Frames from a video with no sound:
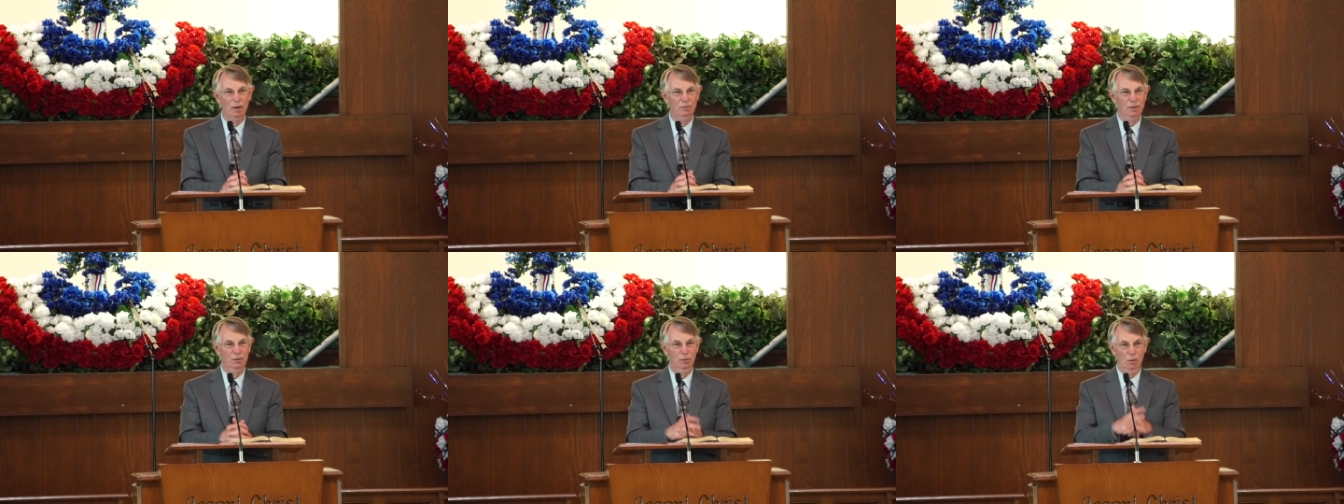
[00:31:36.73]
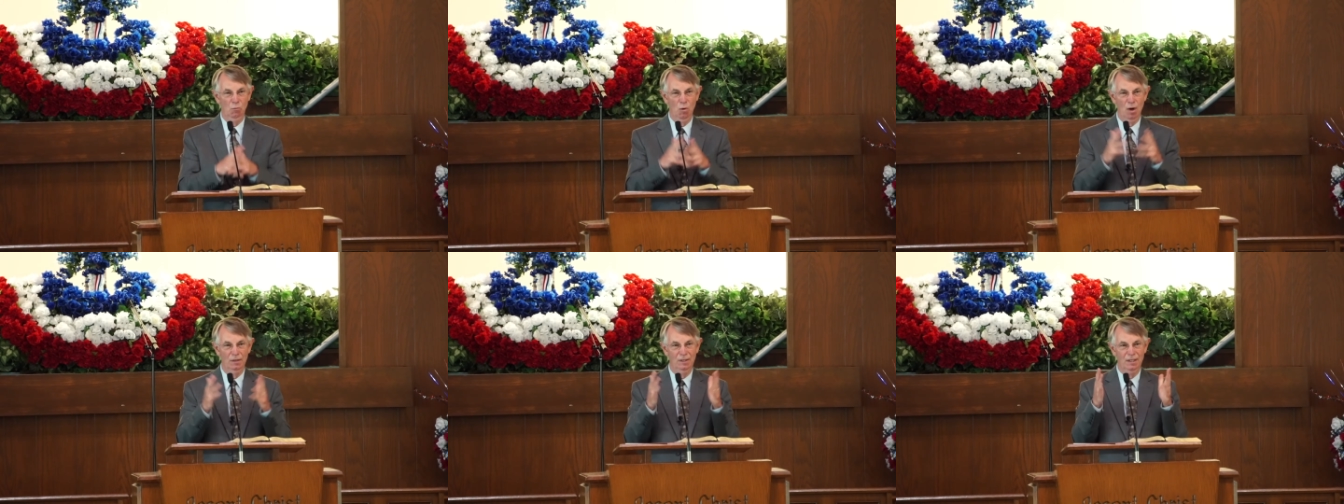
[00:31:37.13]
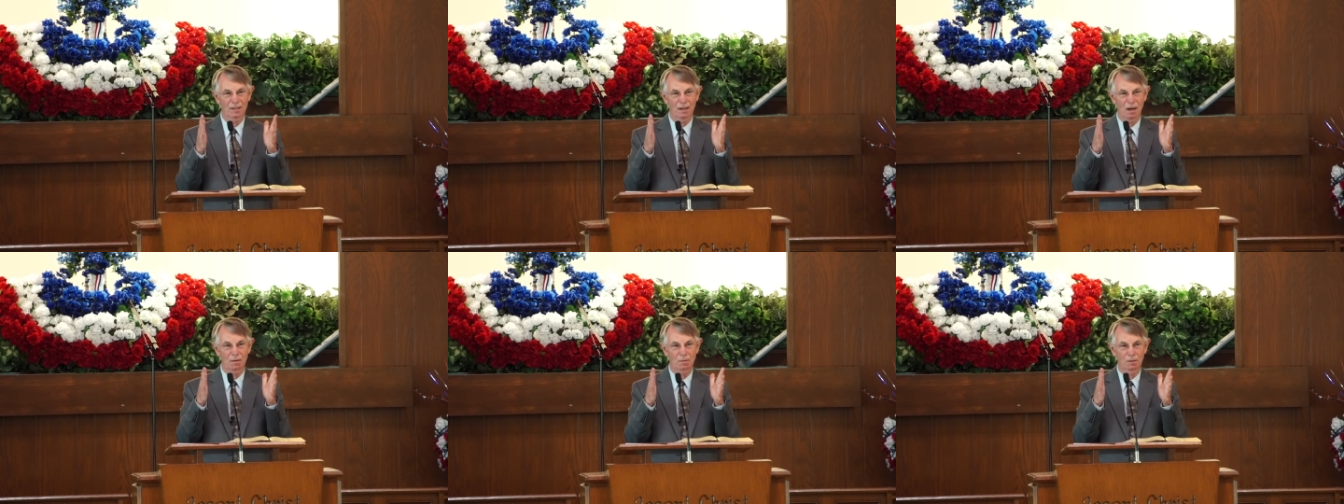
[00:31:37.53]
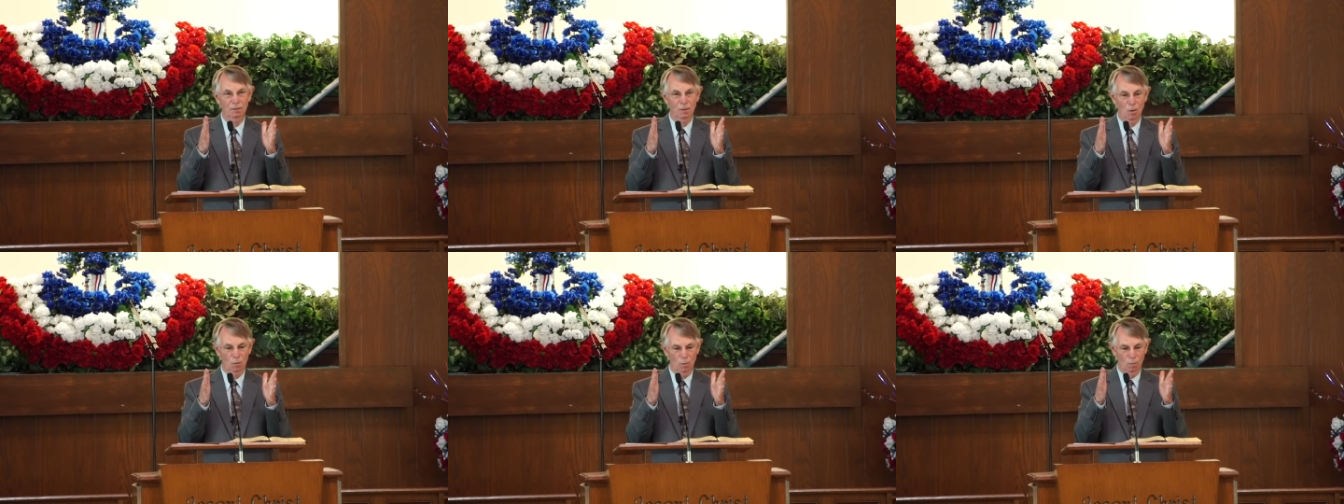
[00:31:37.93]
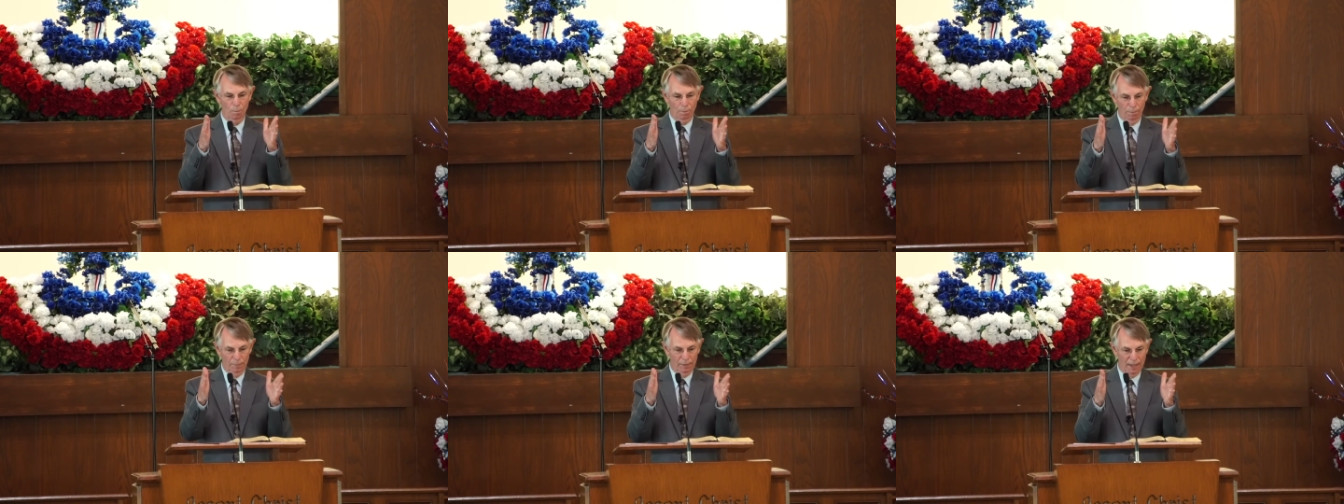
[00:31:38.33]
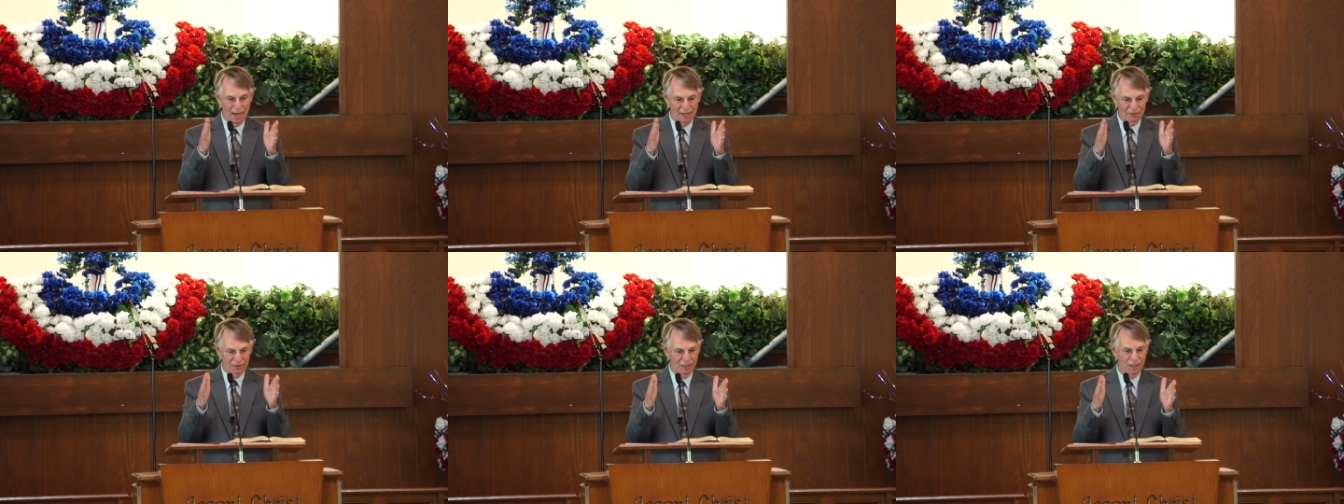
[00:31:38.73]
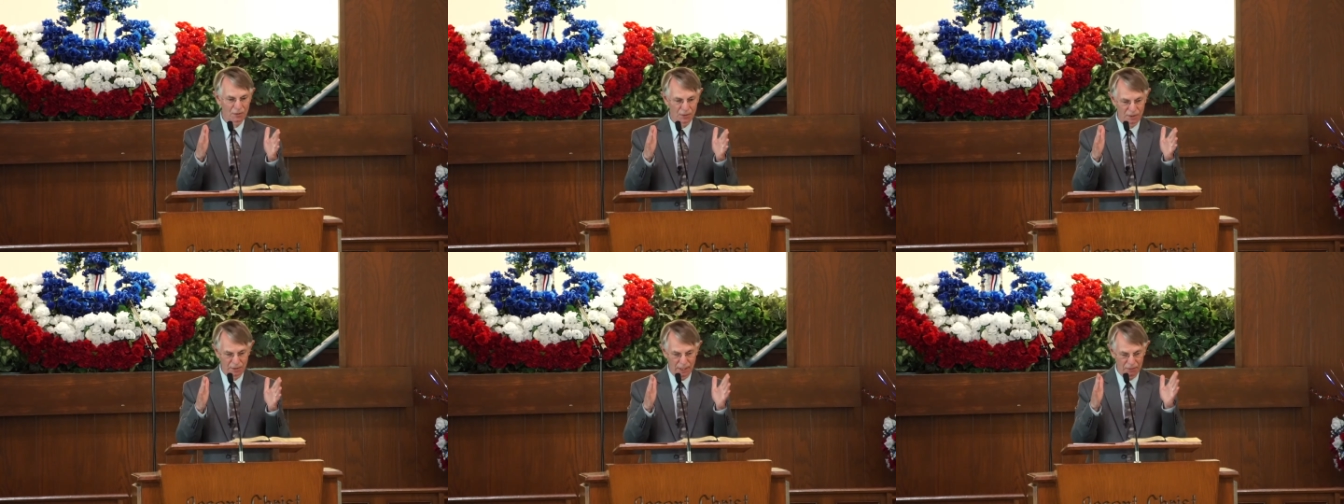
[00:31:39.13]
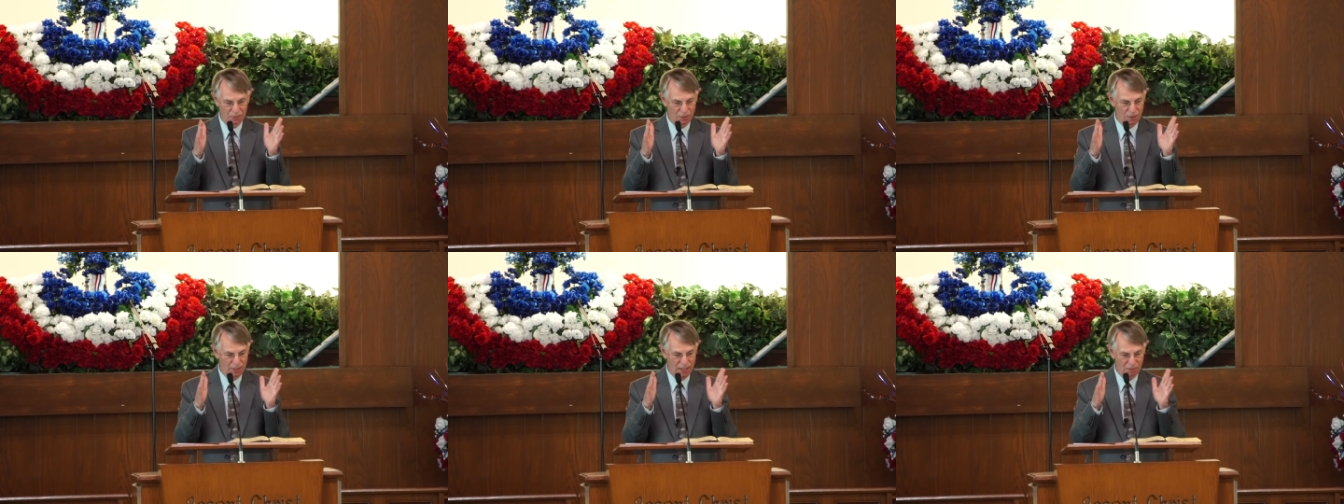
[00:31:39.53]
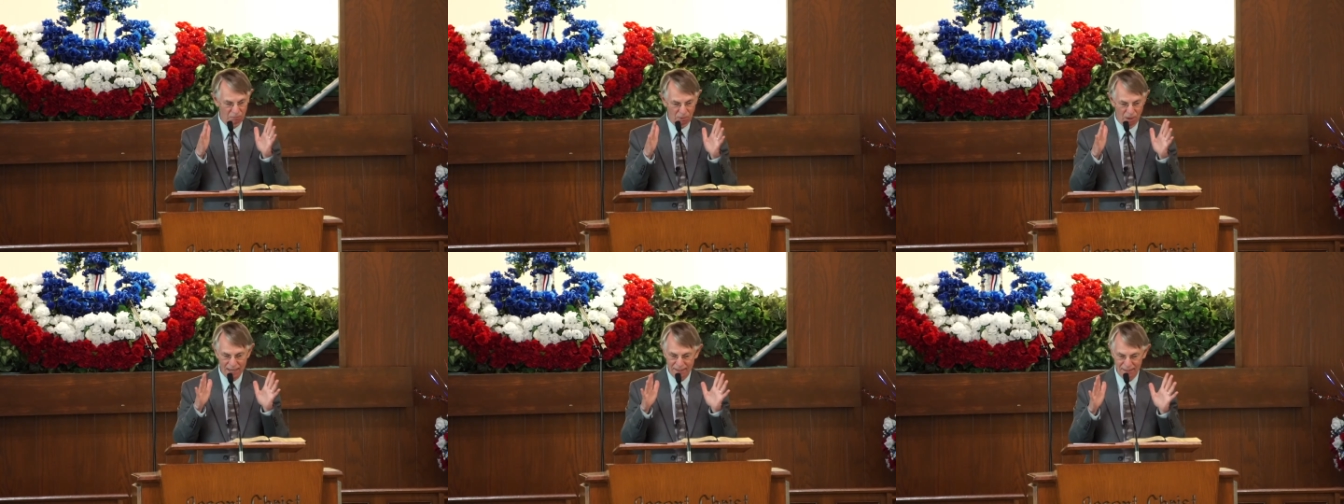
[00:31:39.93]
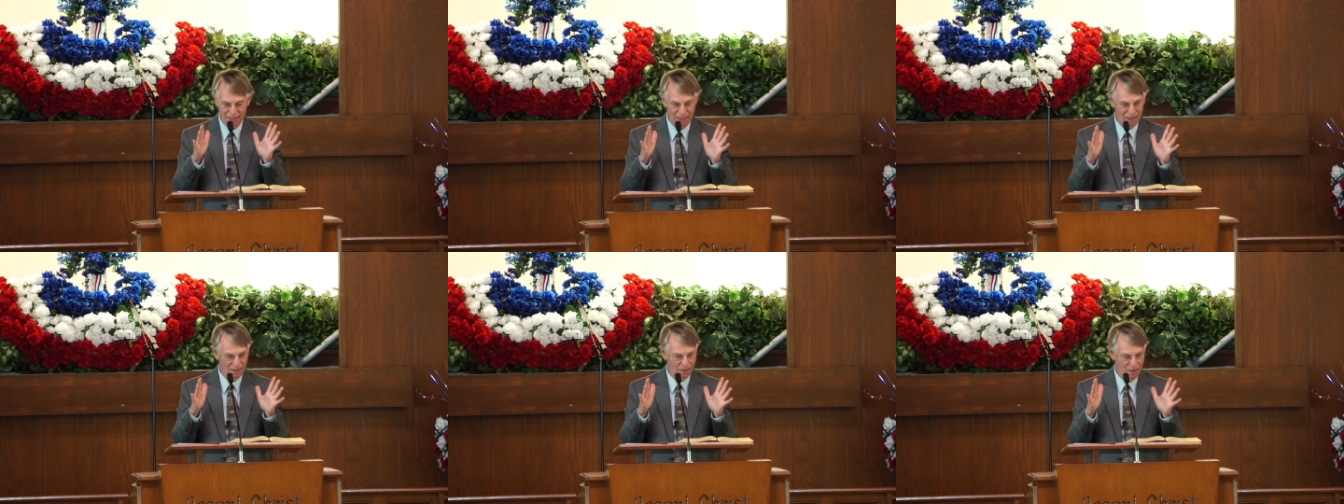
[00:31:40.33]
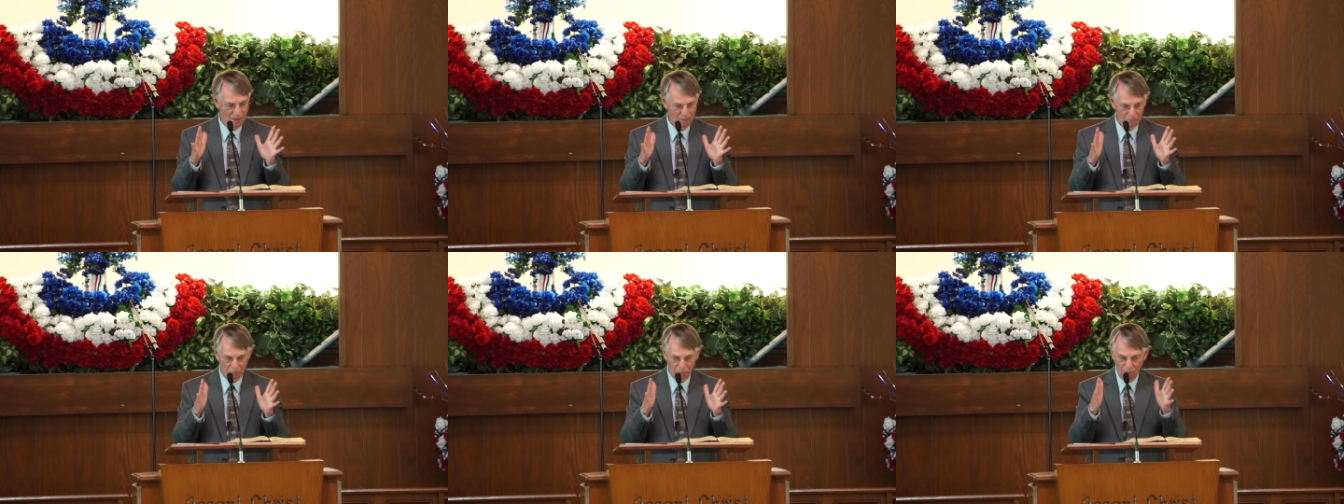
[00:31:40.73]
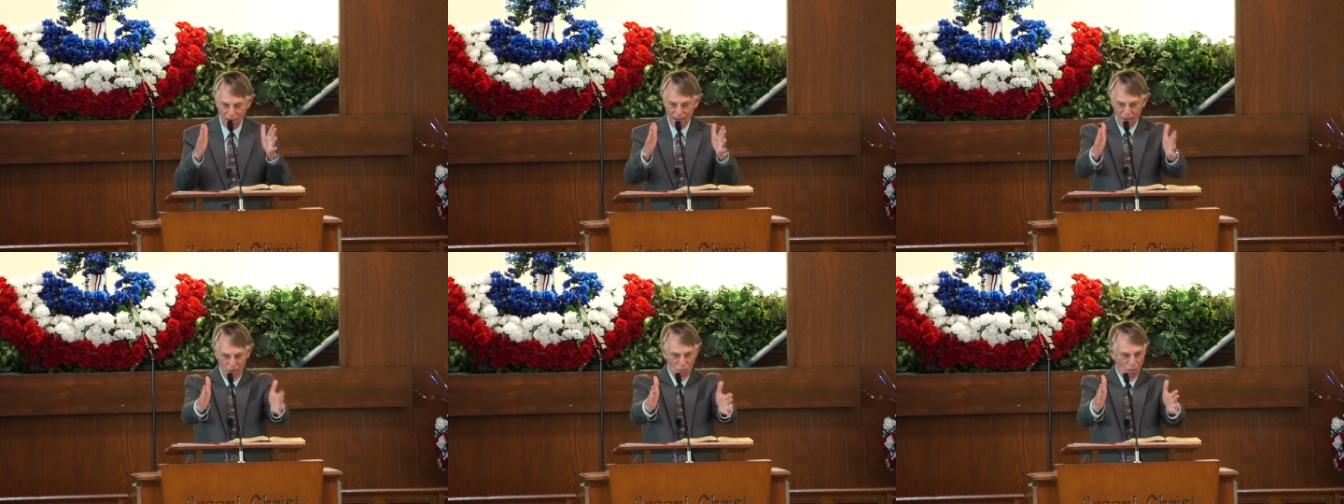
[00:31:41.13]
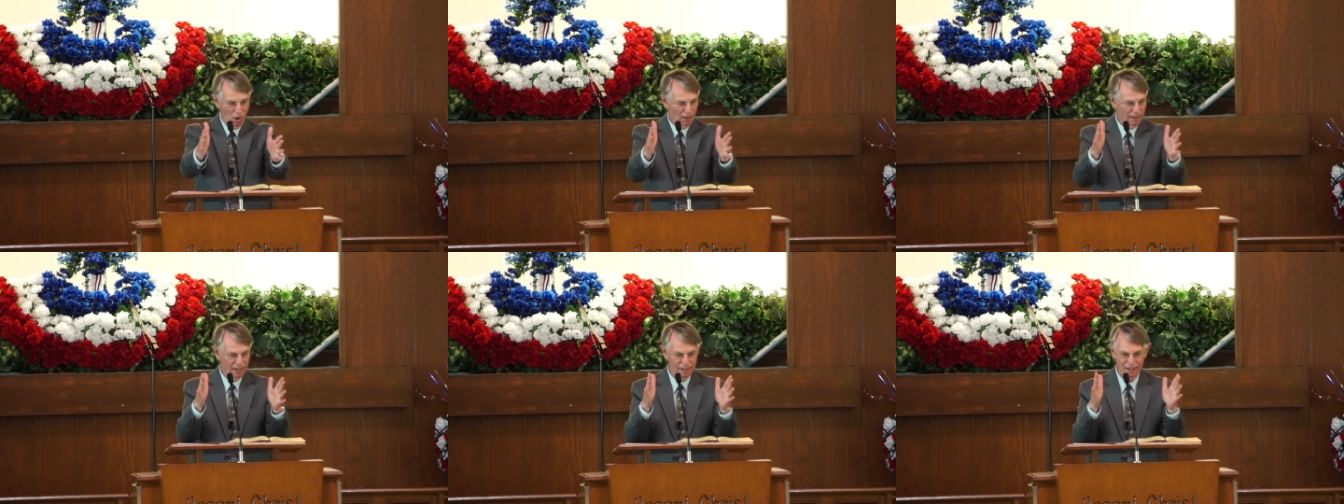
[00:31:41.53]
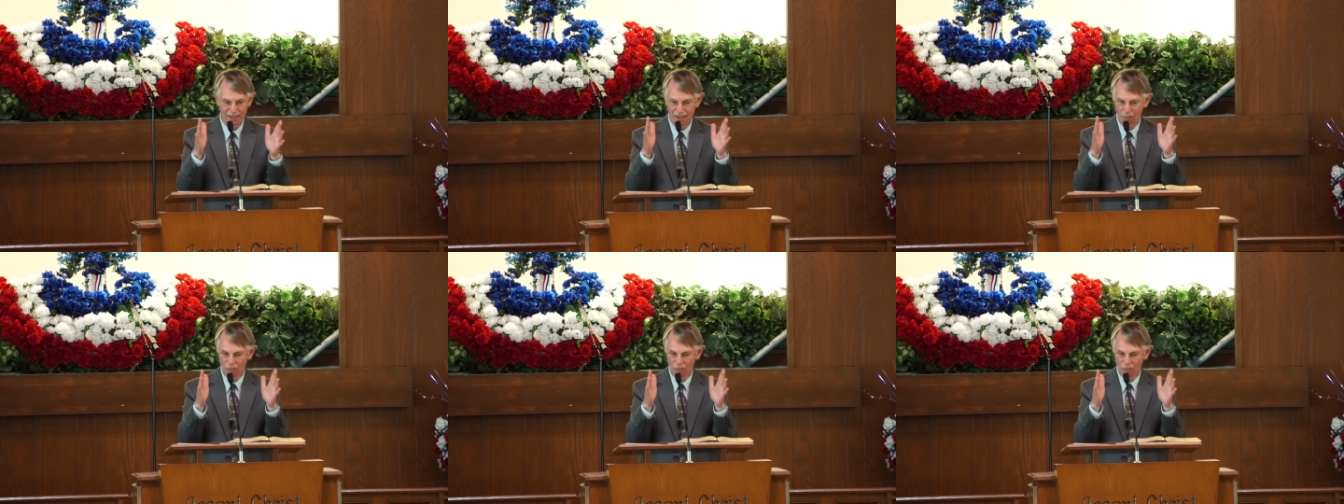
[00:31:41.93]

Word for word: We just walked into our local gas station yesterday. Right there, right you walk in.